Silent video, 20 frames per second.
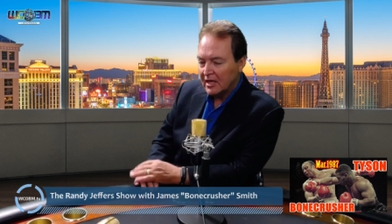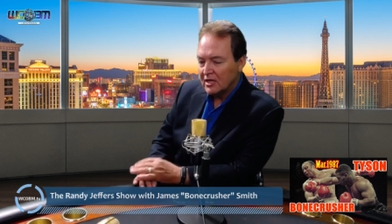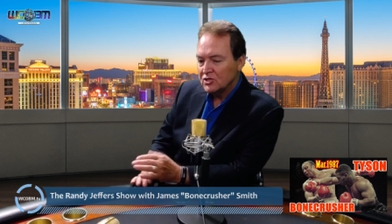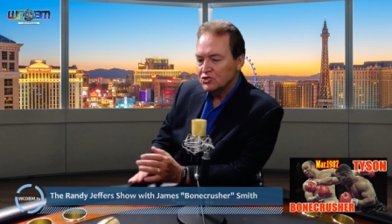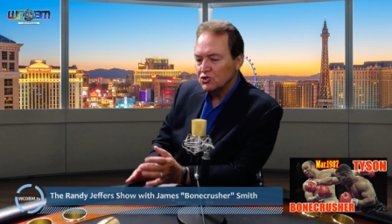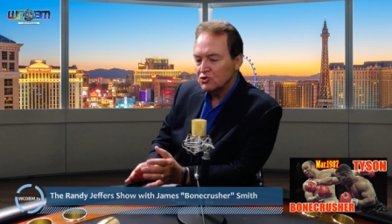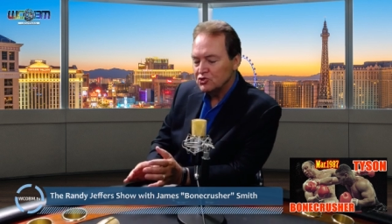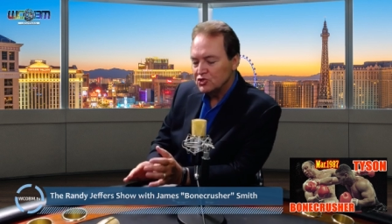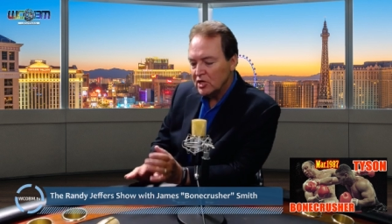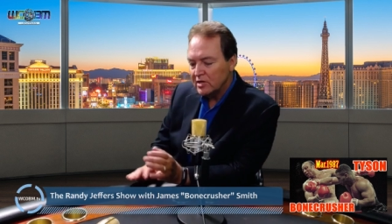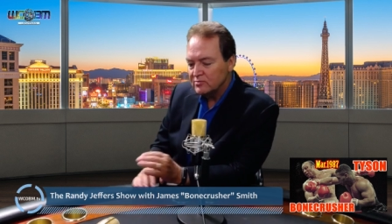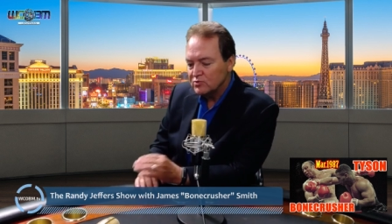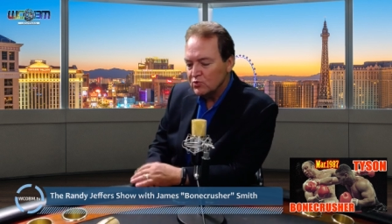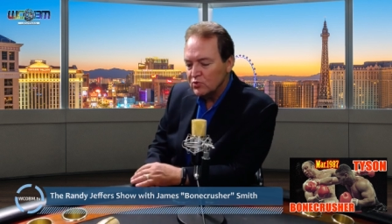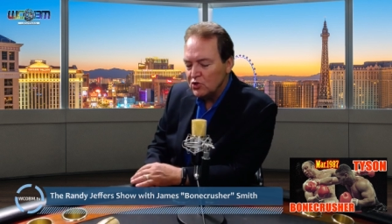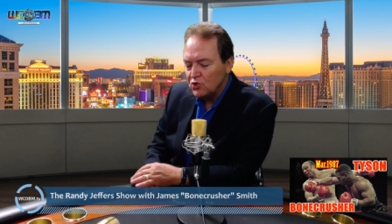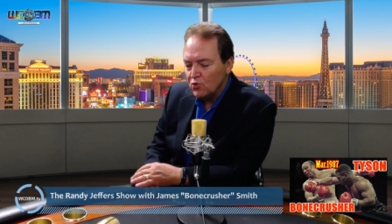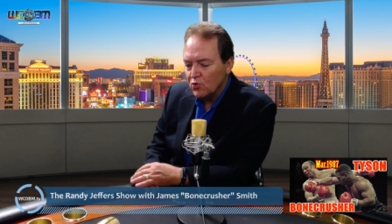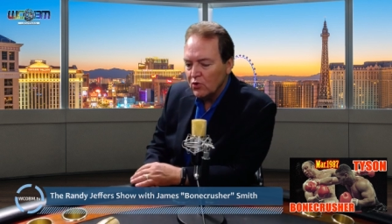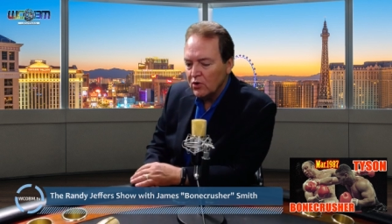So James,
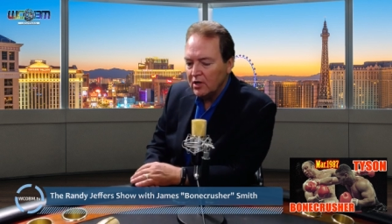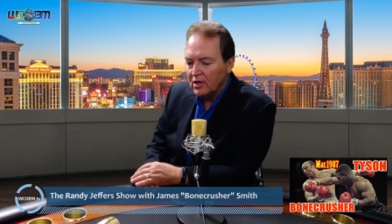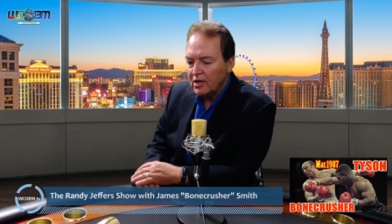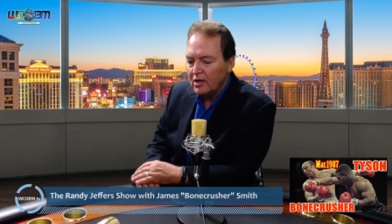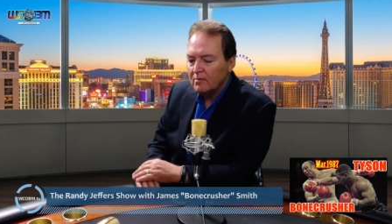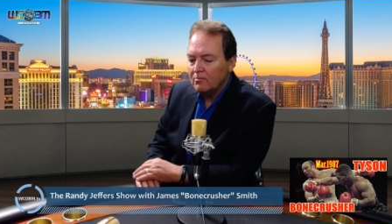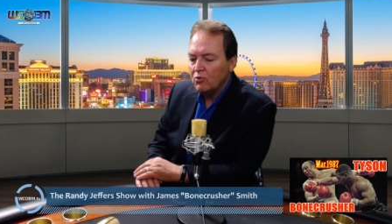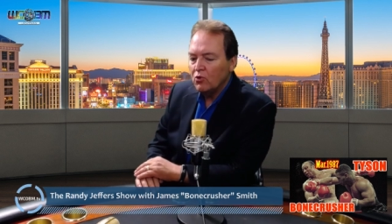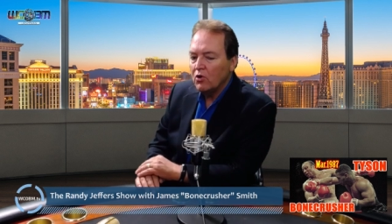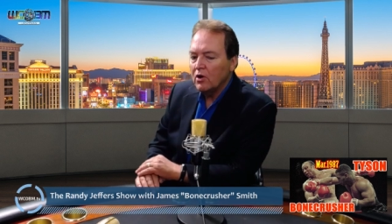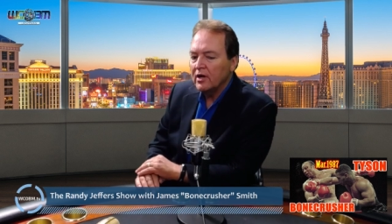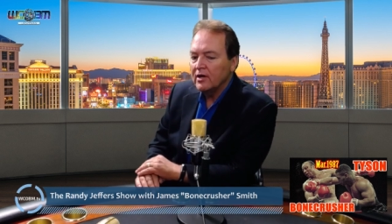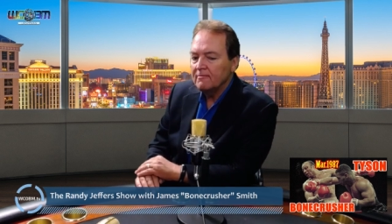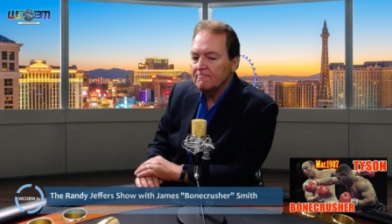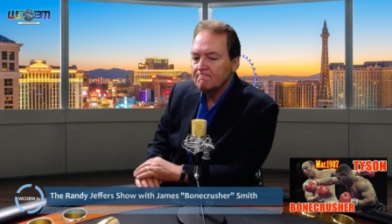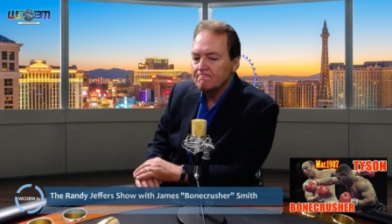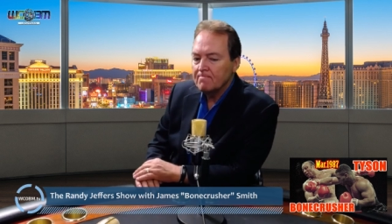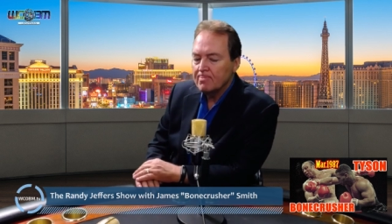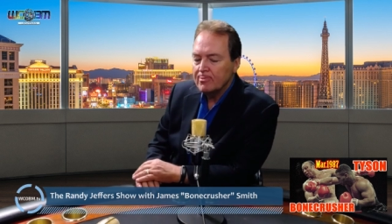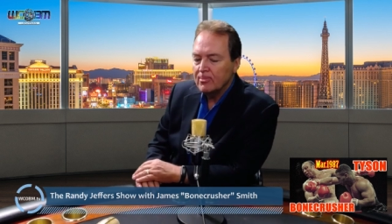when you were a little boy,
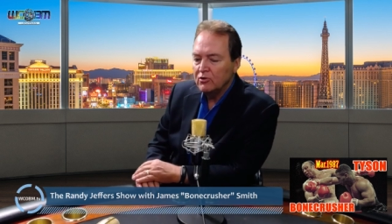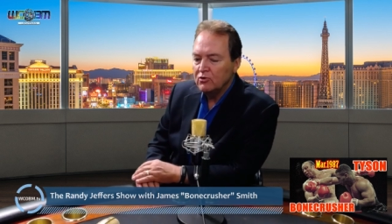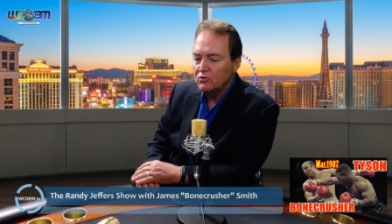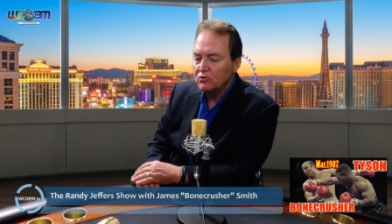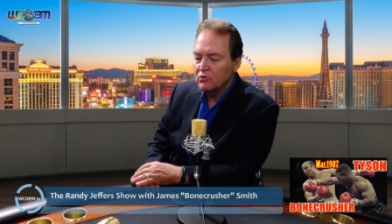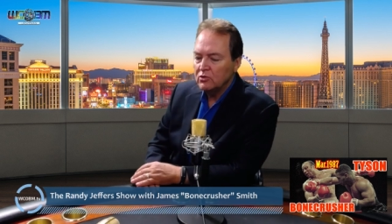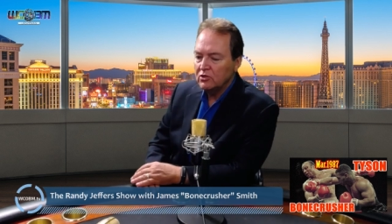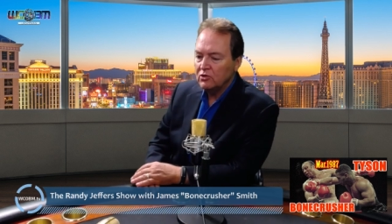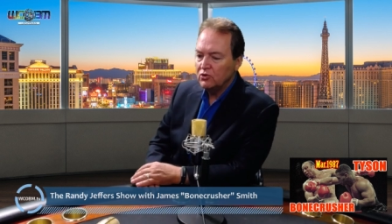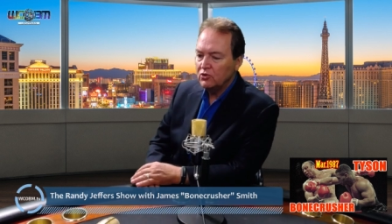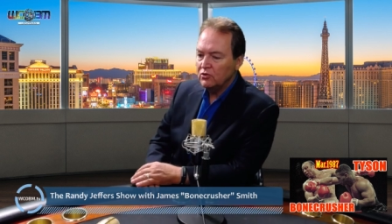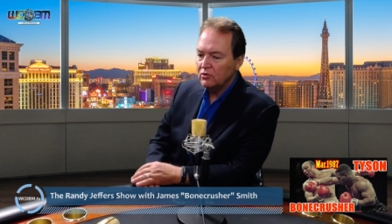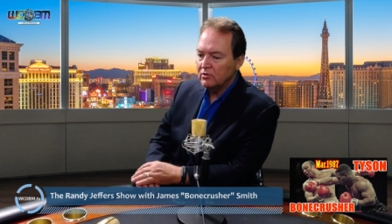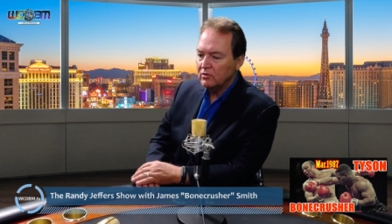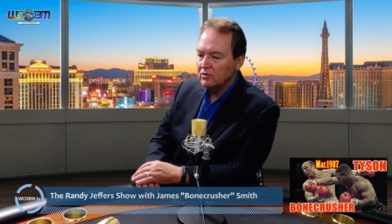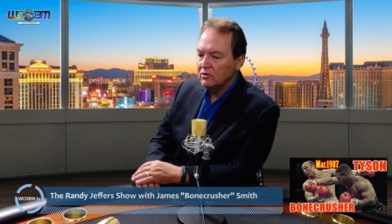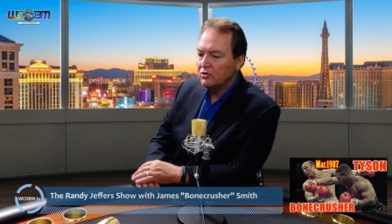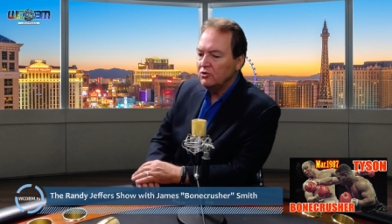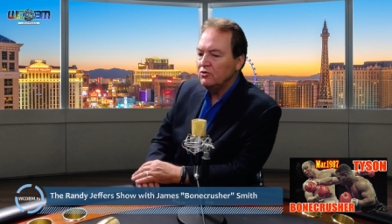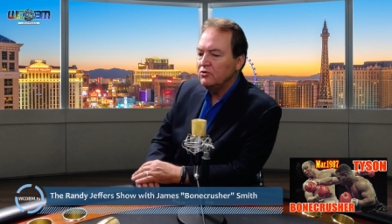
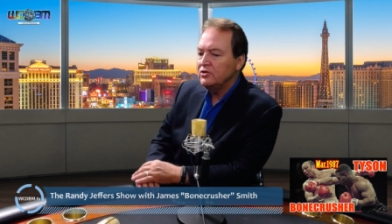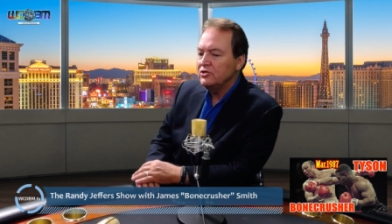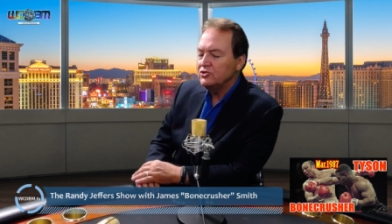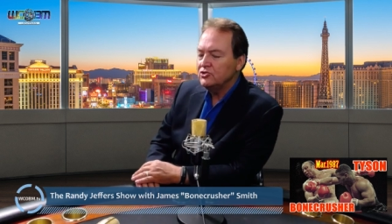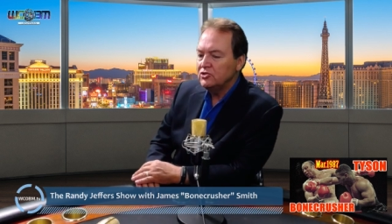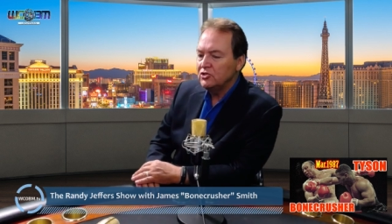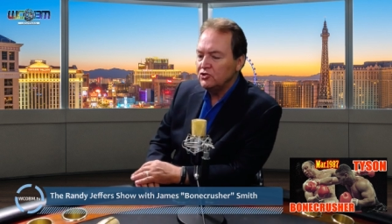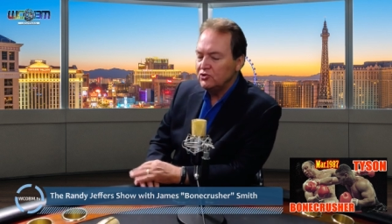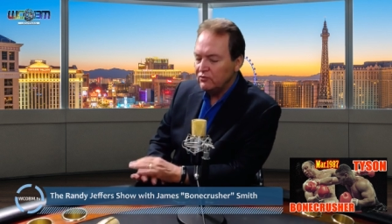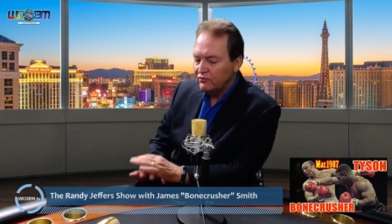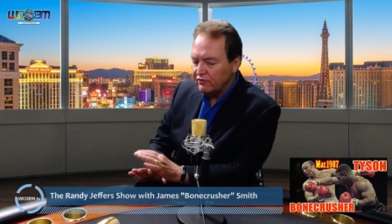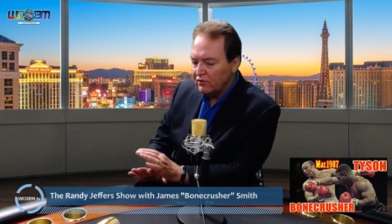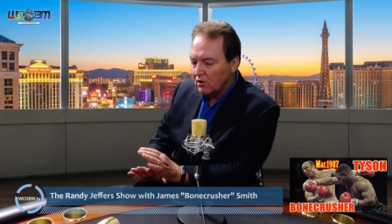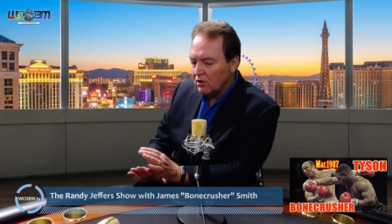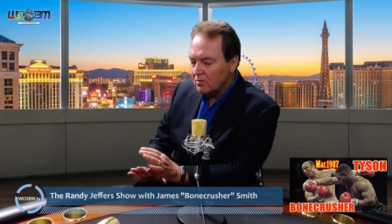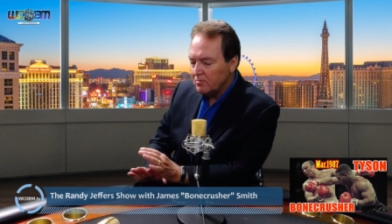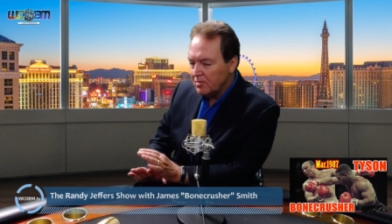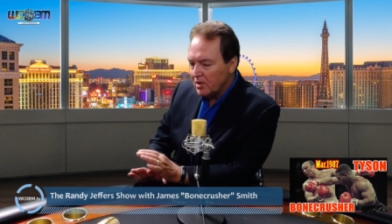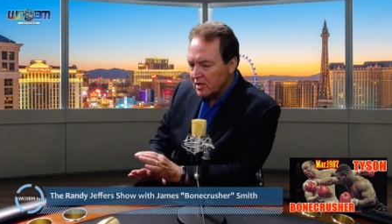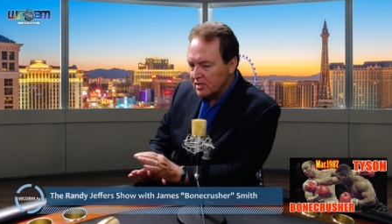who did you
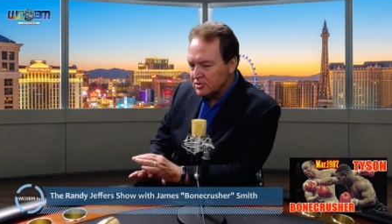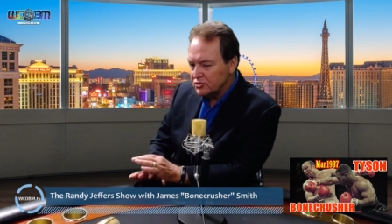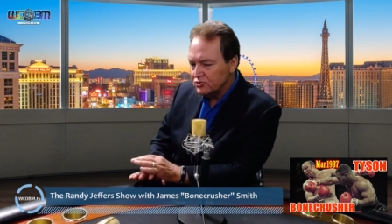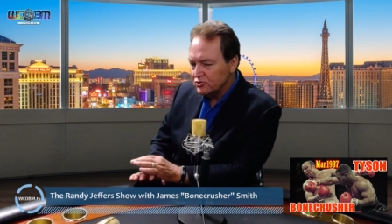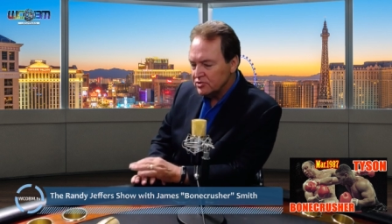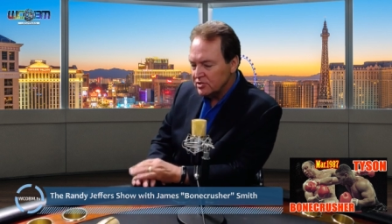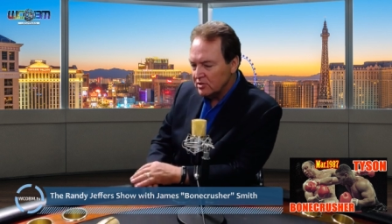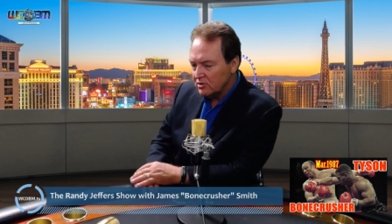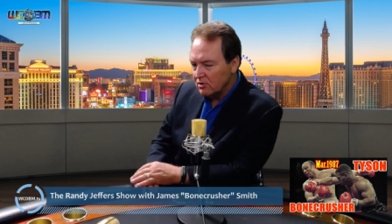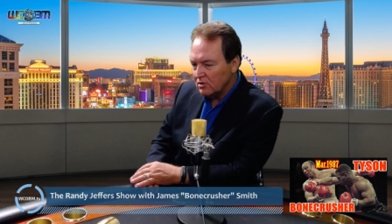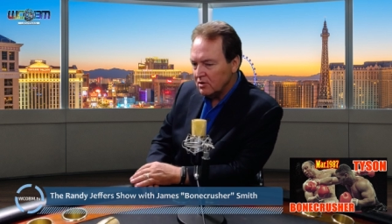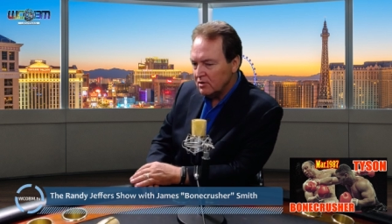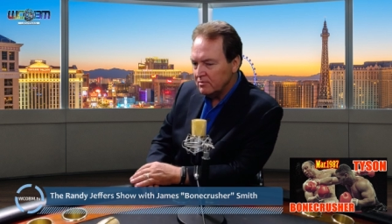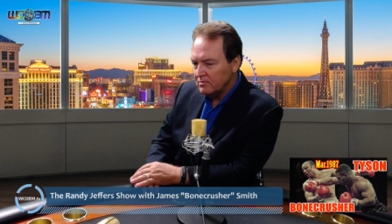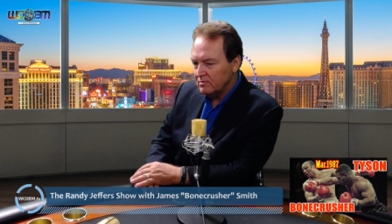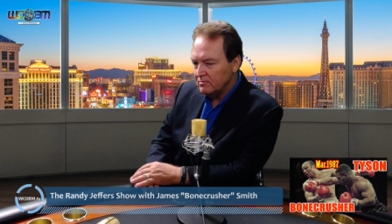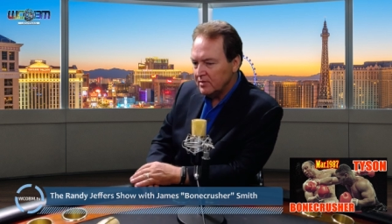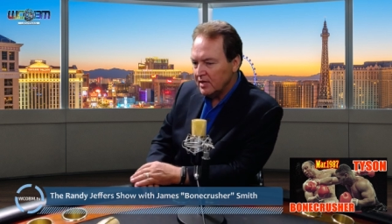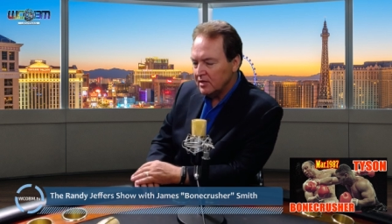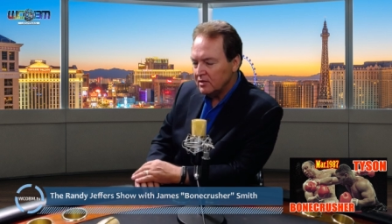follow boxers at all
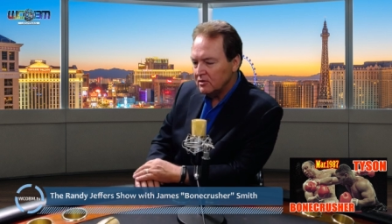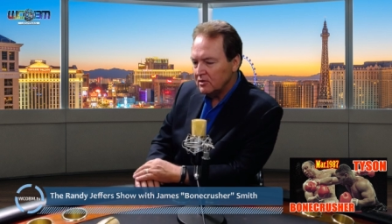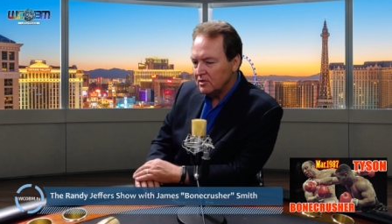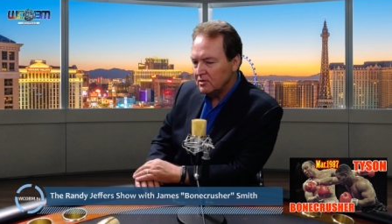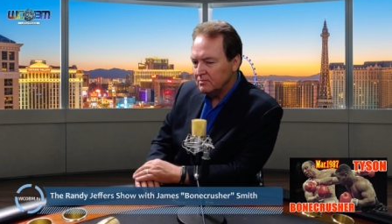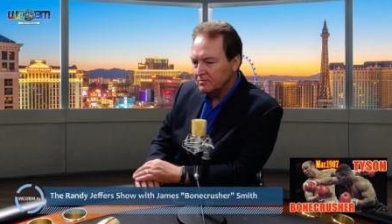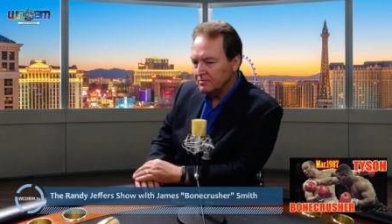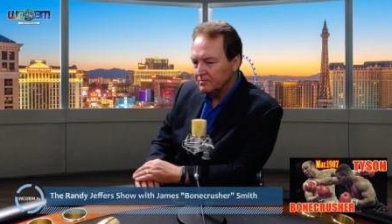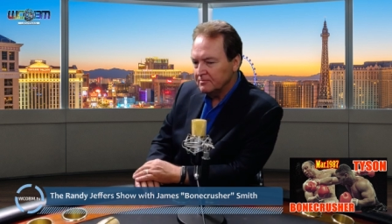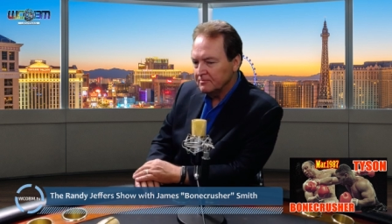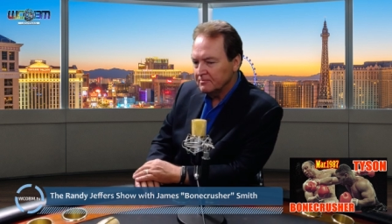back then?